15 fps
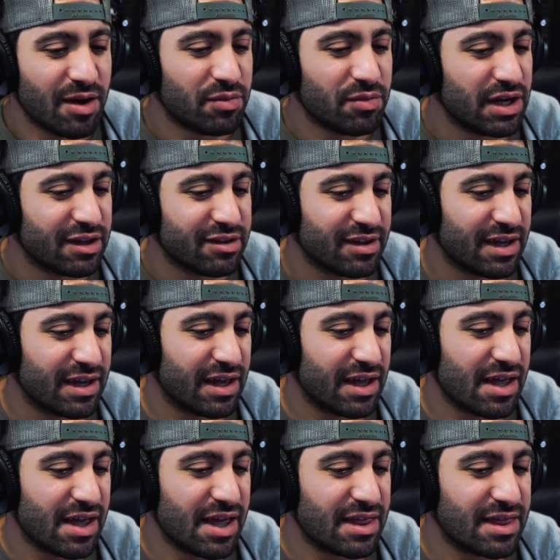but it's it,
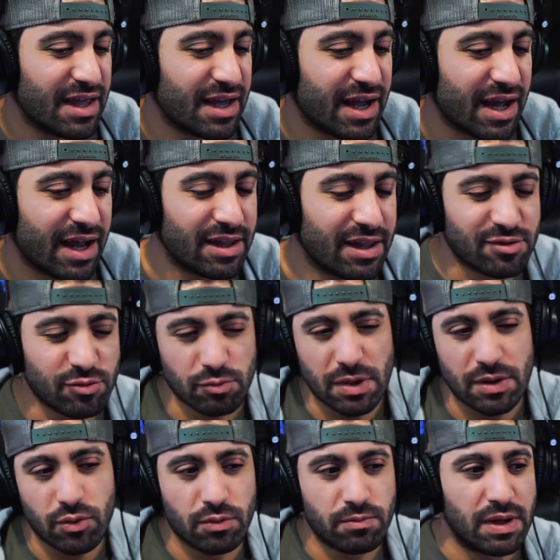it, it kind of that's what
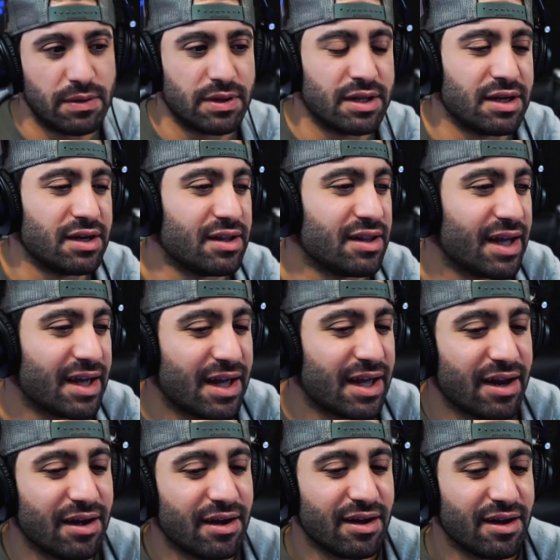maybe what maybe lit it like
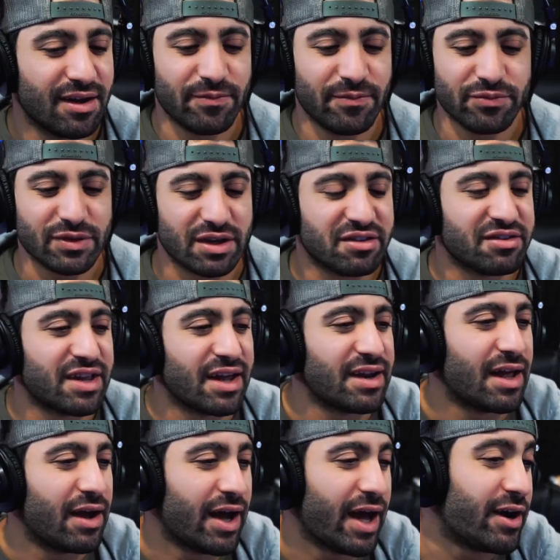kind of stand out.